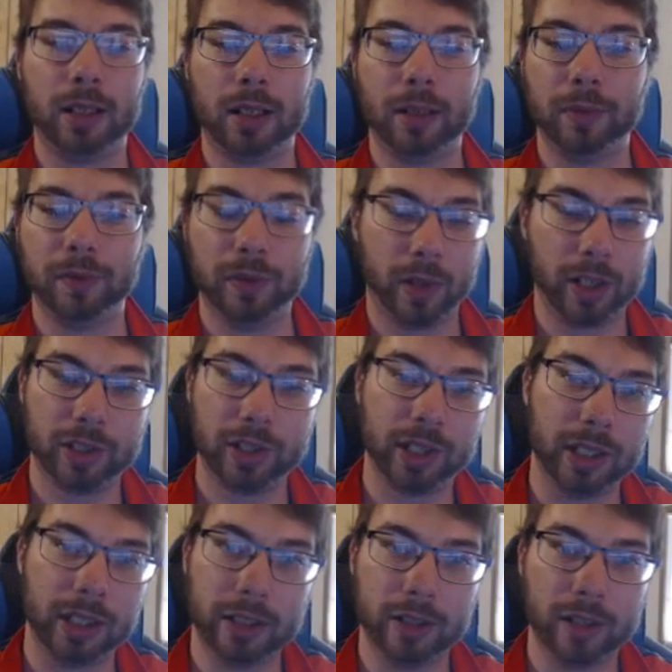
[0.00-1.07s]
if you
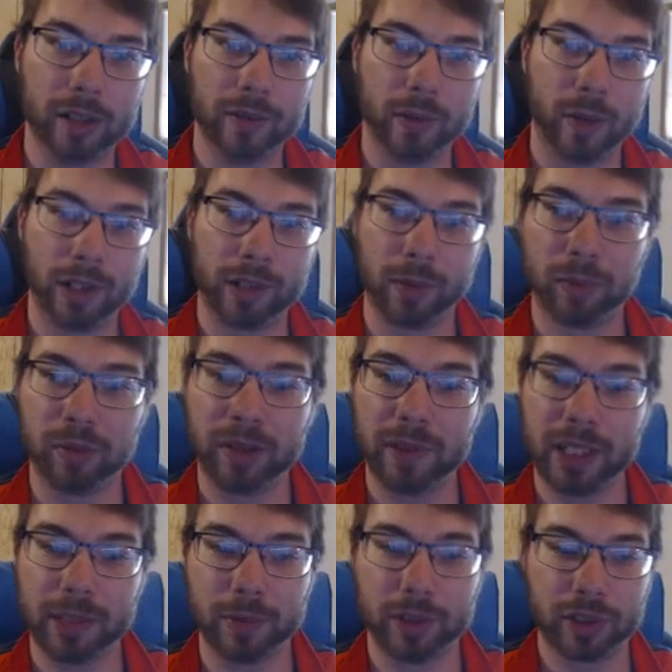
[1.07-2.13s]
watch my
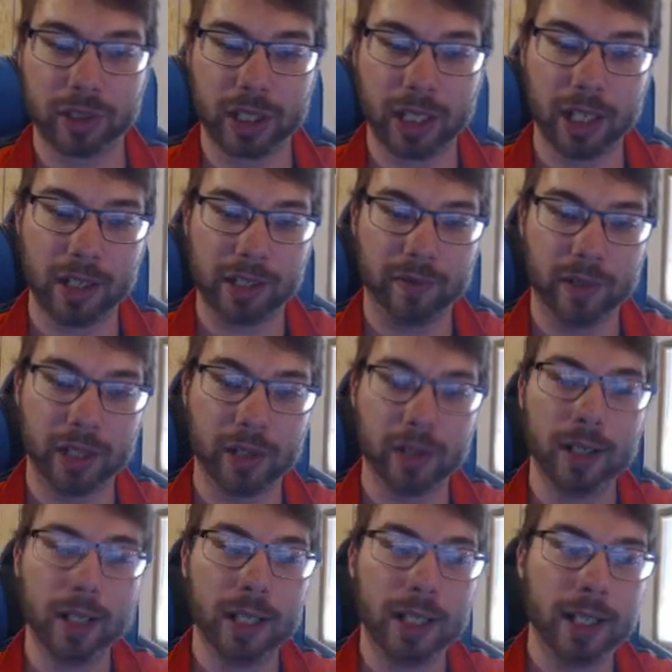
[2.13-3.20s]
previous Magician of Chaos
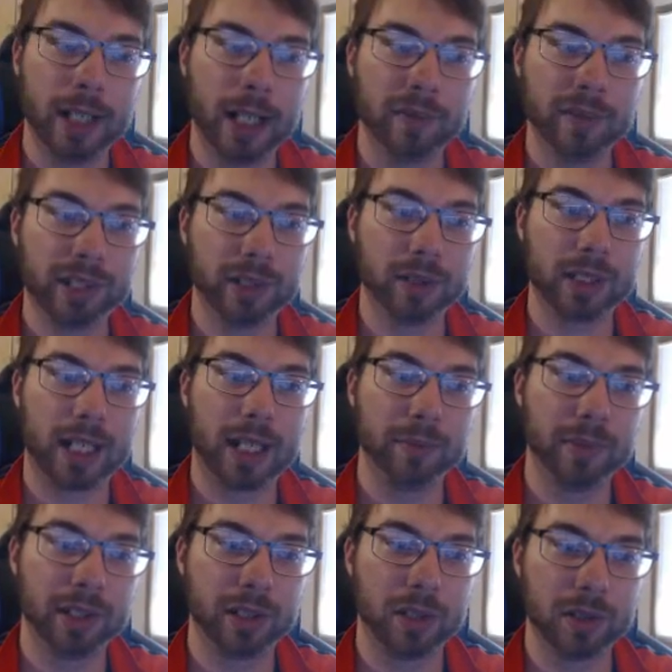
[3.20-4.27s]
video, every single
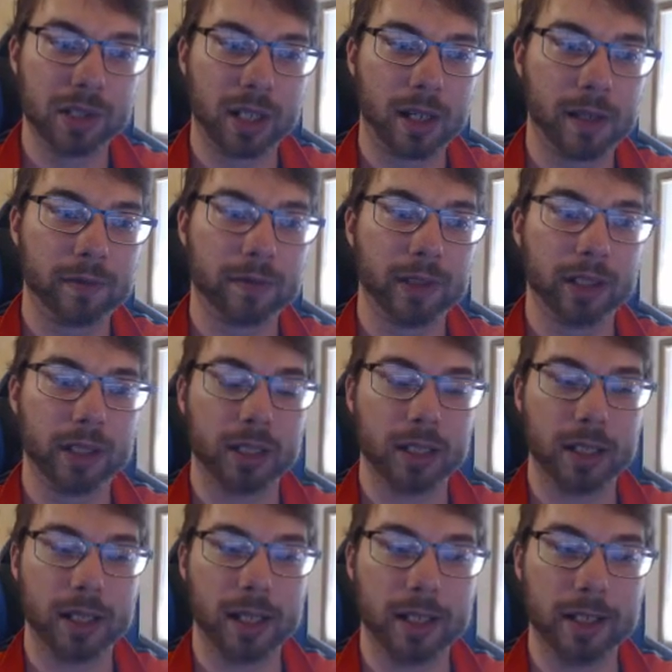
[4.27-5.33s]
time this goes off,
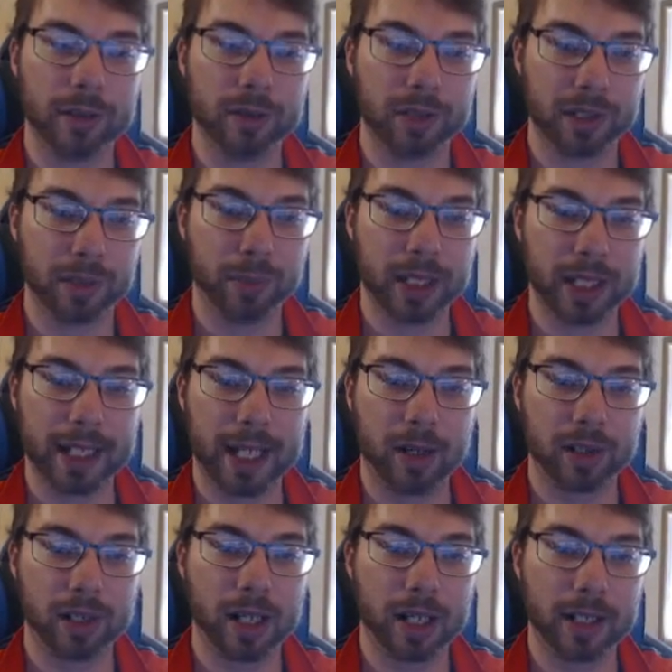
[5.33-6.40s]
in order to put a
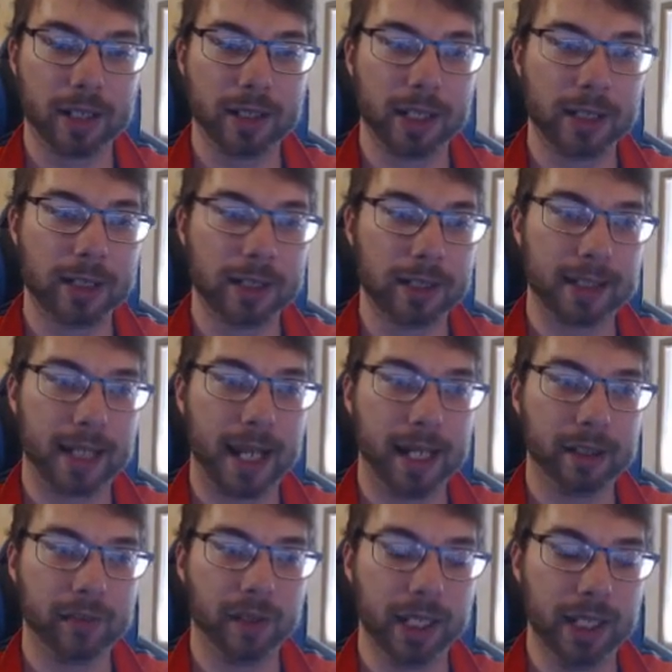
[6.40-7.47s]
counter on it, it does
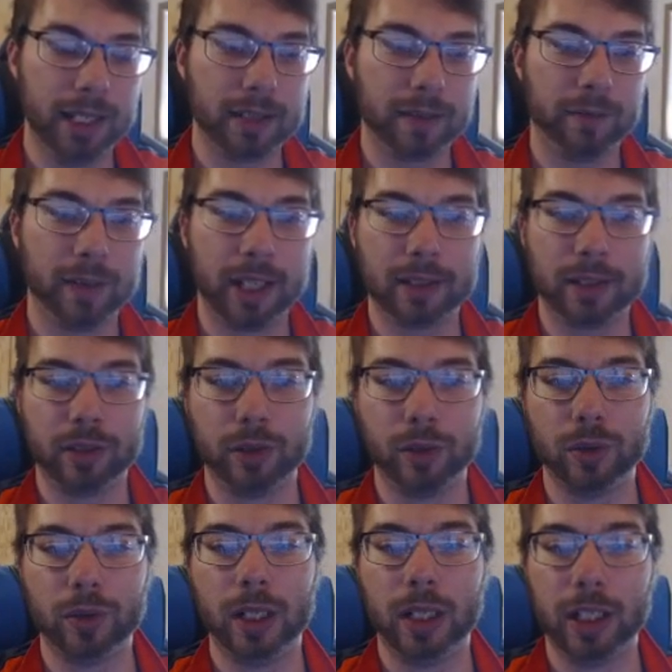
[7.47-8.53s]
activate his effect
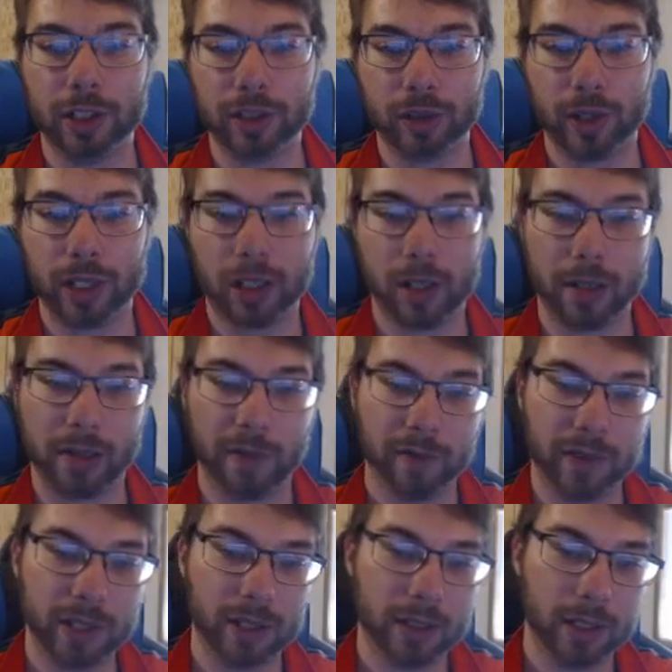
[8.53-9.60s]
to destroy a card on the
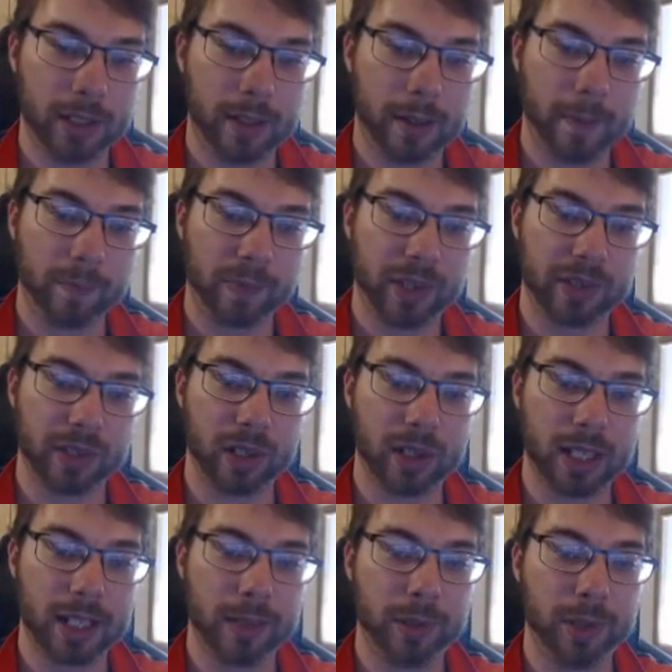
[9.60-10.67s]
field. So a
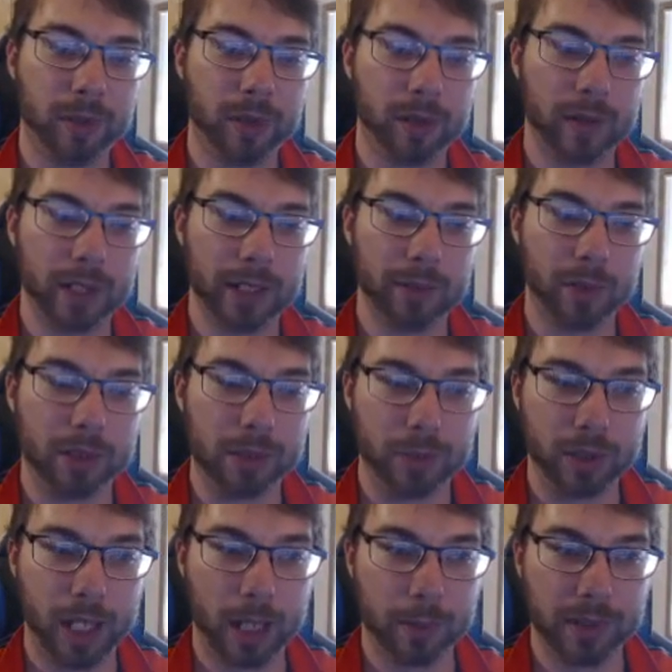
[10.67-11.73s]
lot of people are running
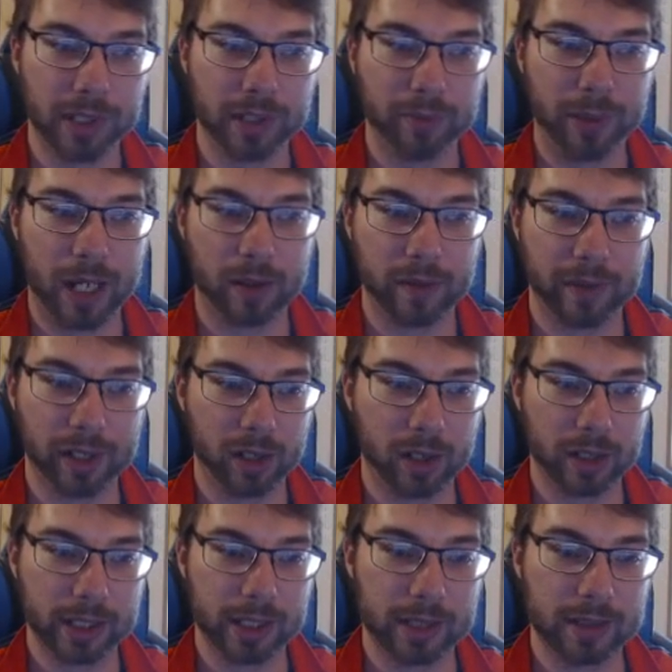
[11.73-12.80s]
multiple copies of Power of the
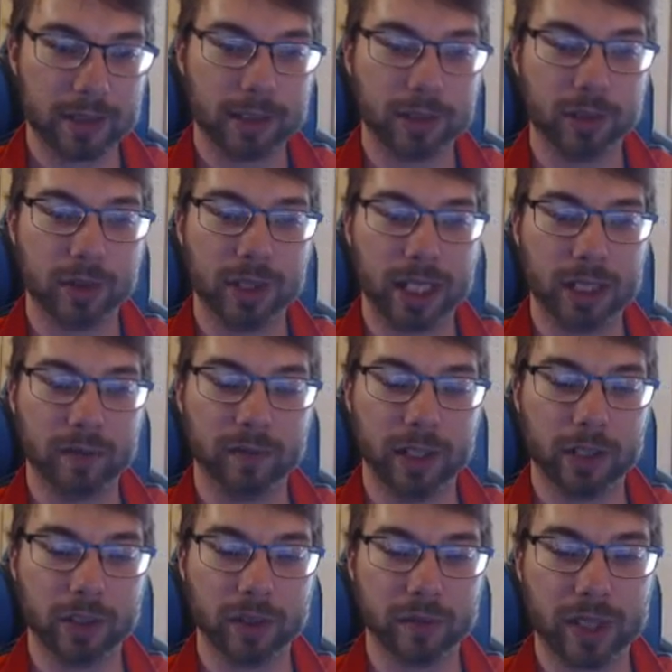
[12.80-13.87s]
Guardians to take
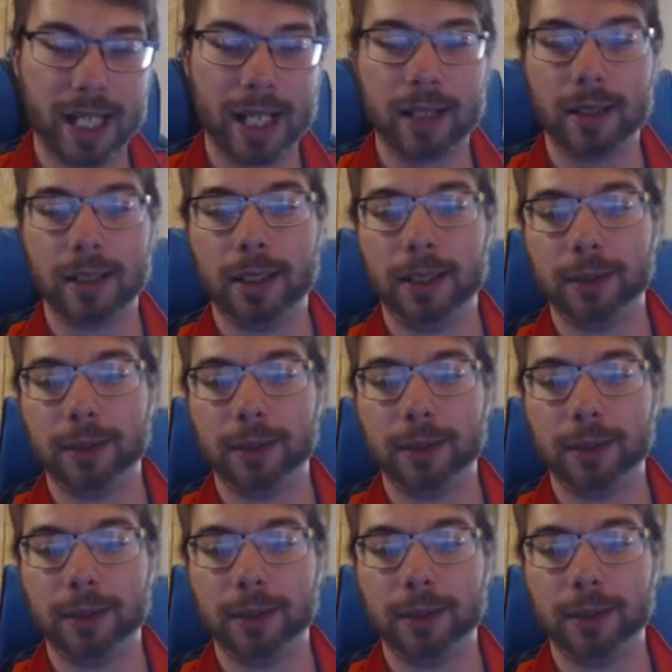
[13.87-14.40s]
advantage of that,